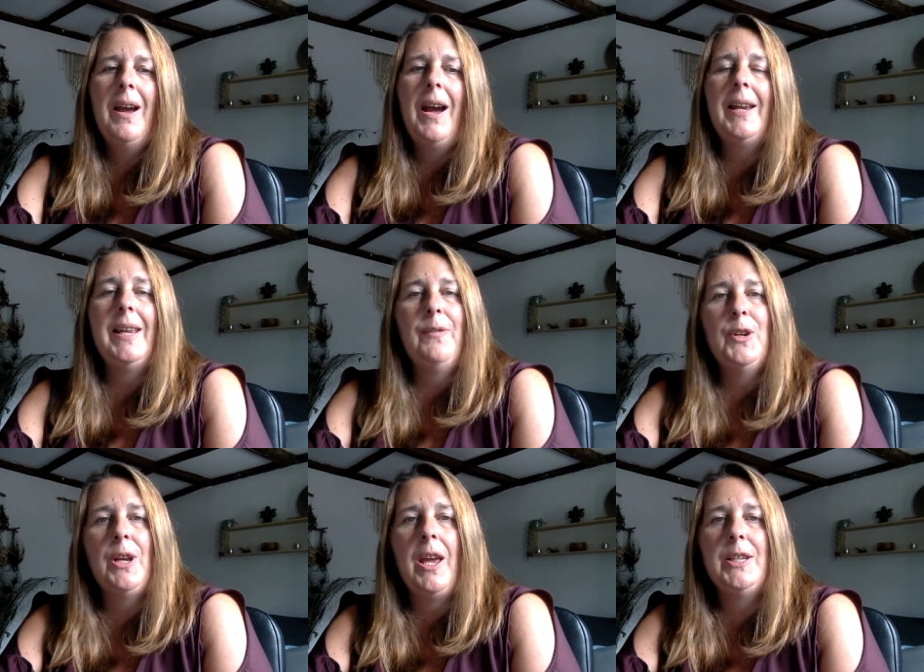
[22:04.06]
And if
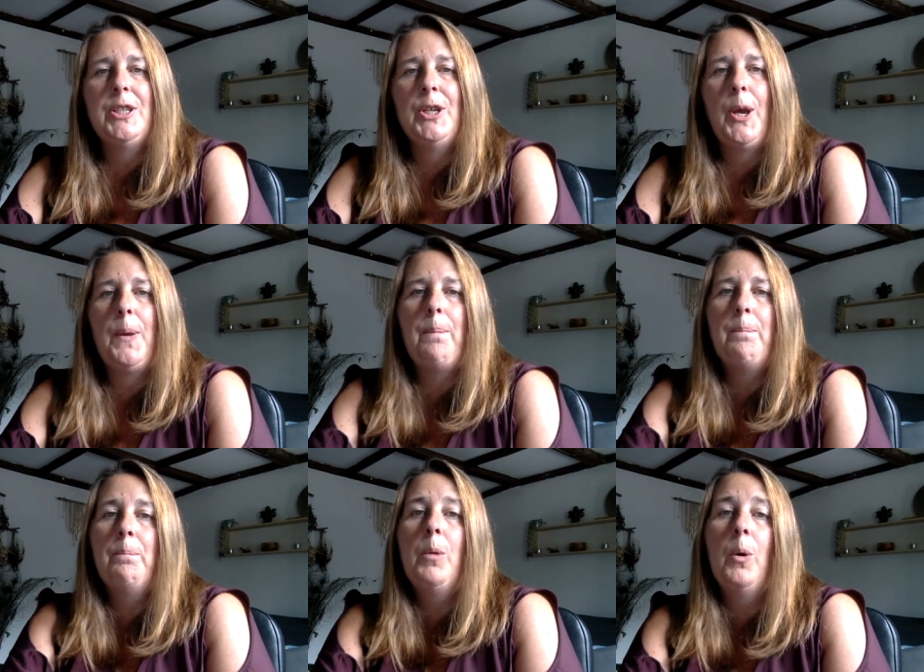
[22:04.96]
you'd like to know
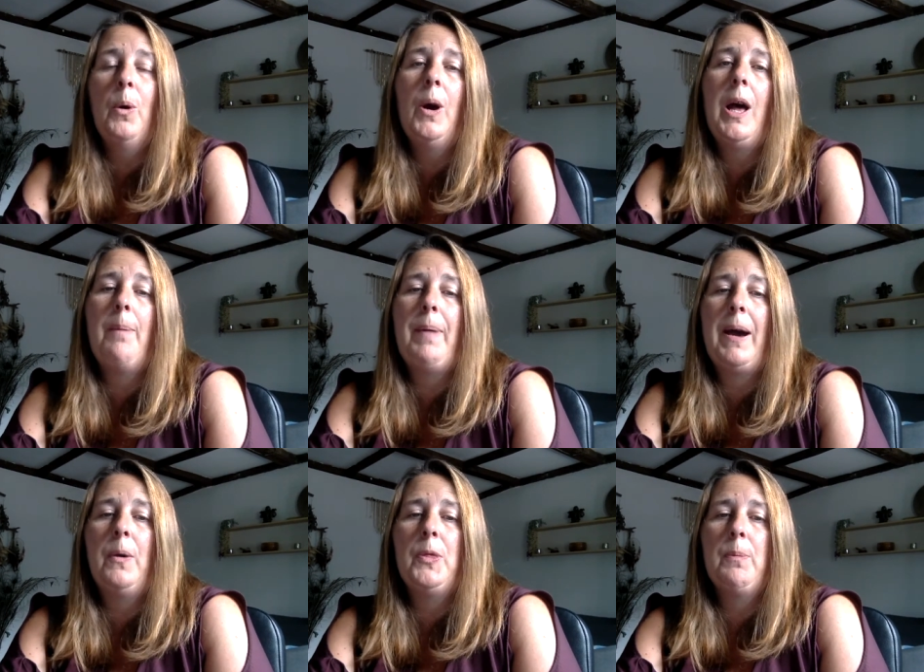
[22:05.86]
more
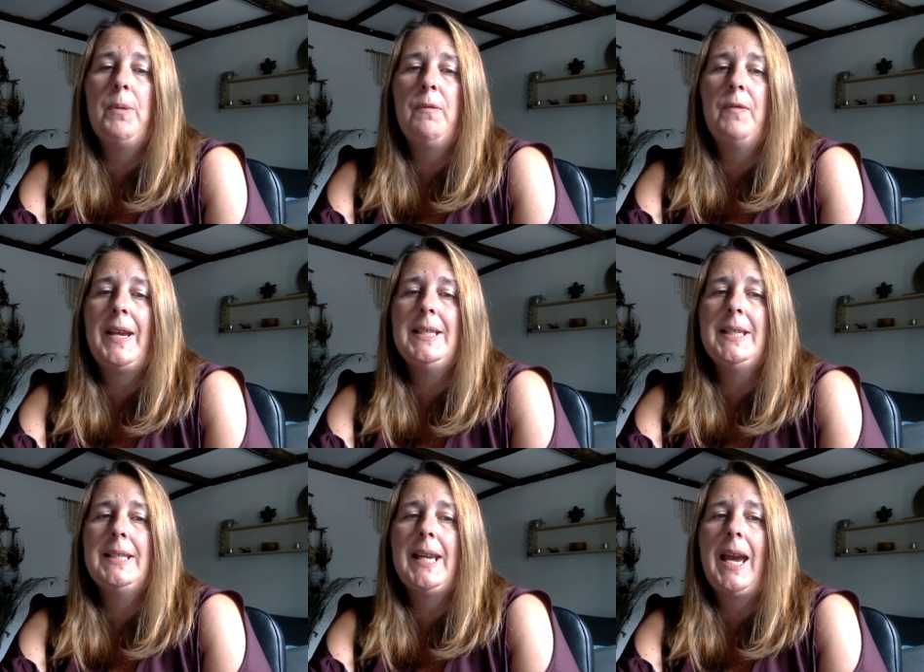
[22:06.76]
about the moon
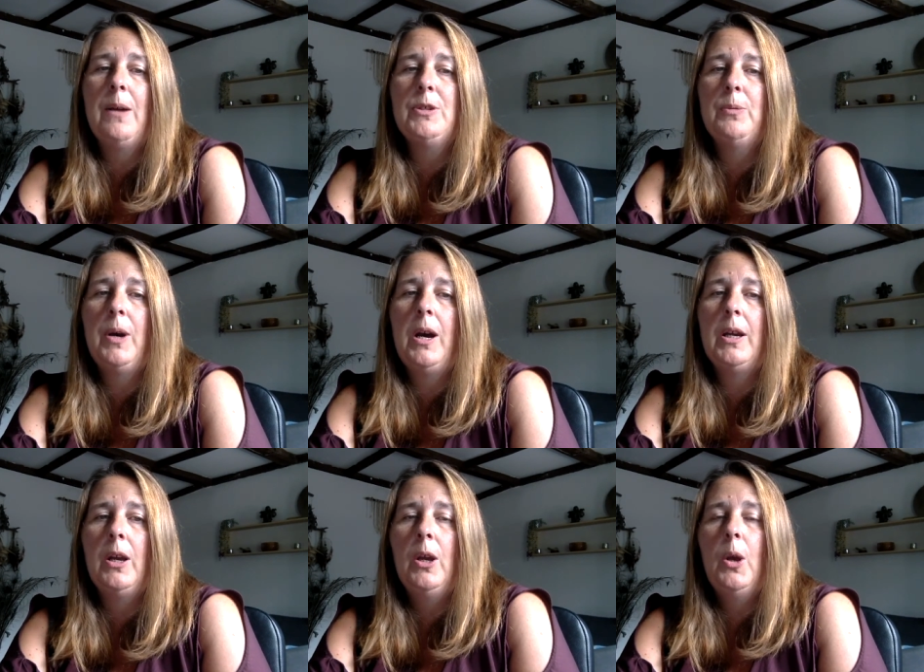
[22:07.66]
phases and how to work
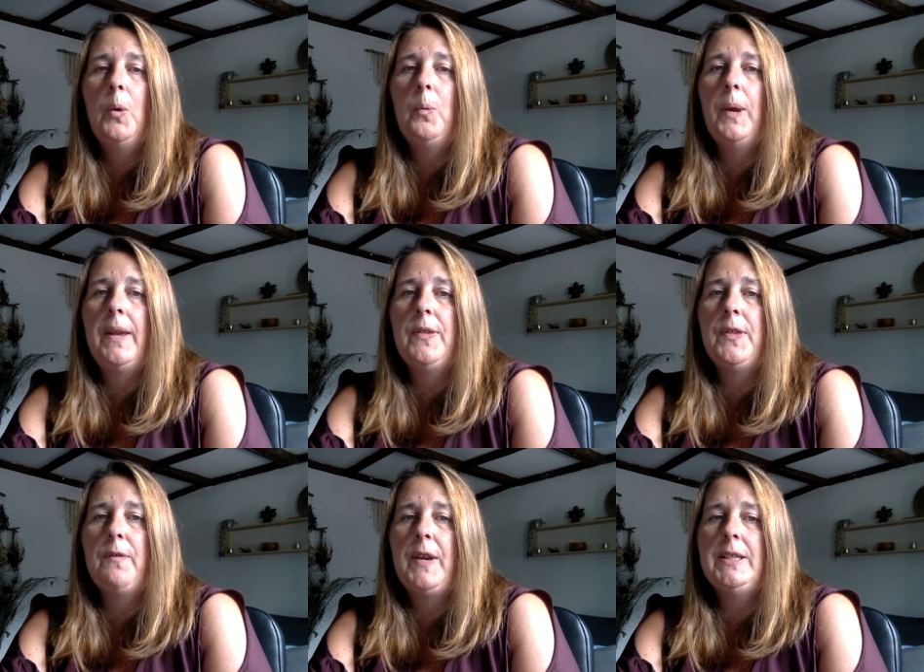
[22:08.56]
with
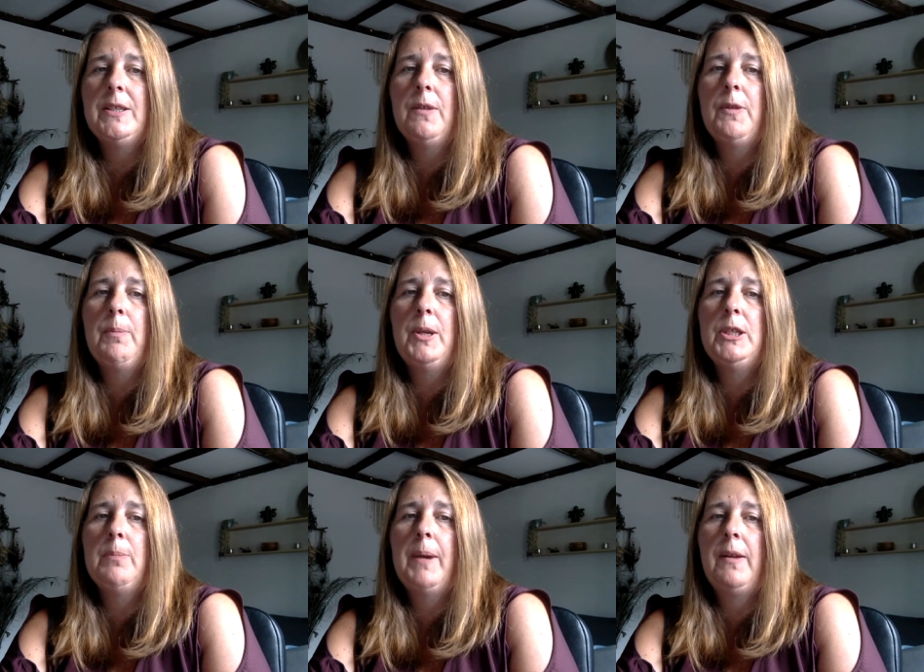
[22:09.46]
the phases of the moon
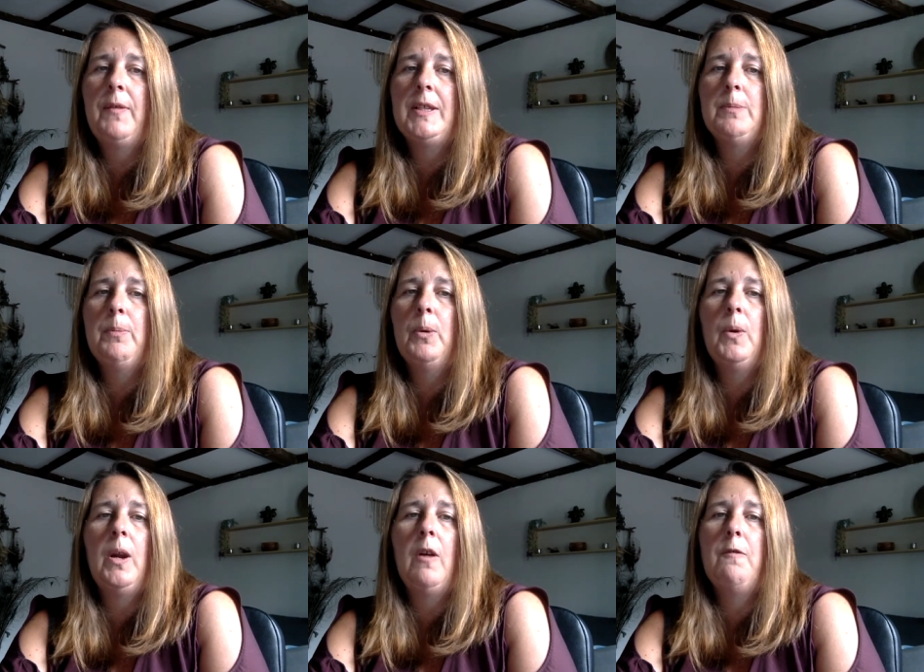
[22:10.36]
to manifest more
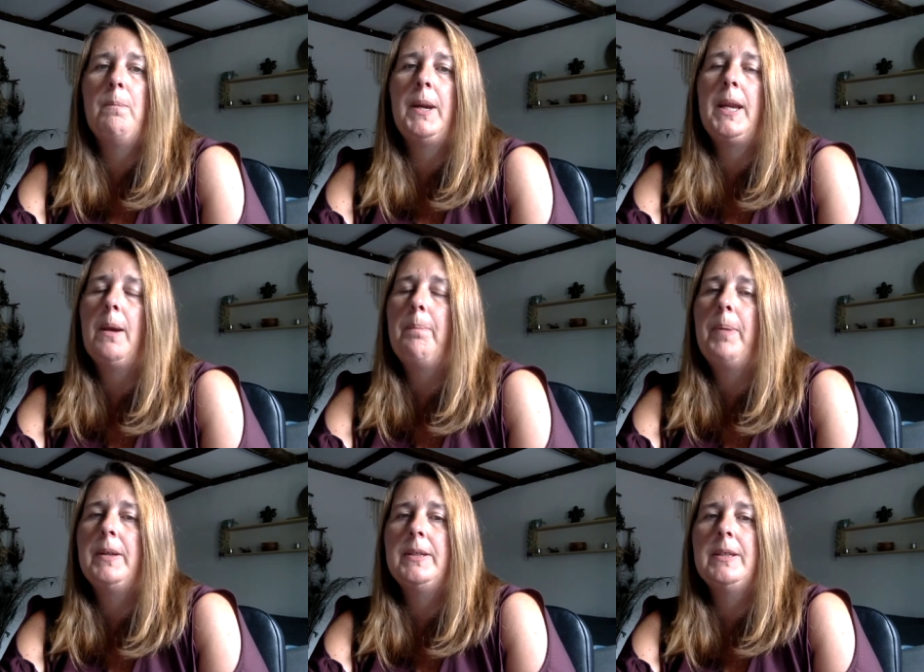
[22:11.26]
love, money,
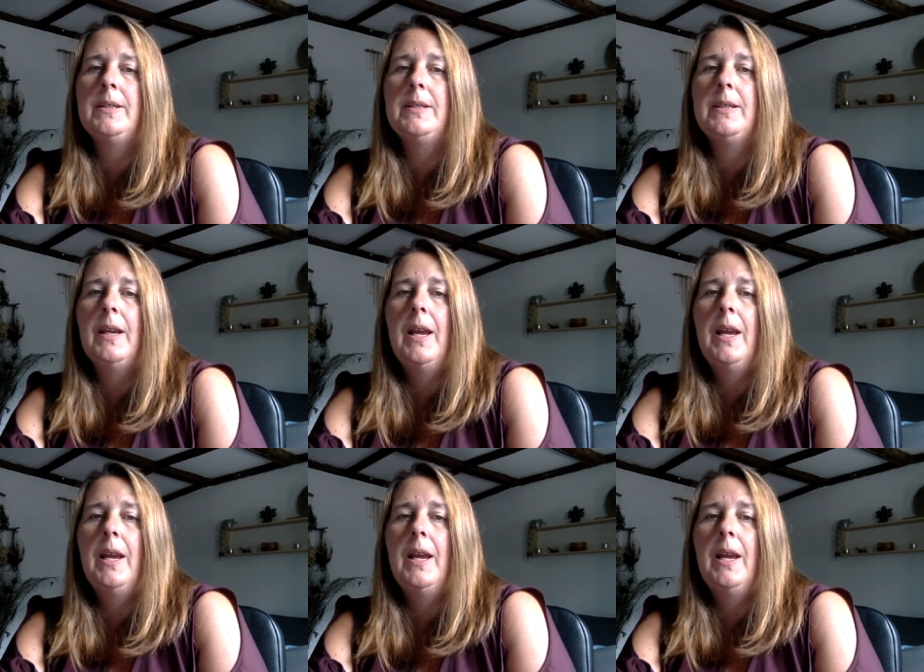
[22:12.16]
abundance,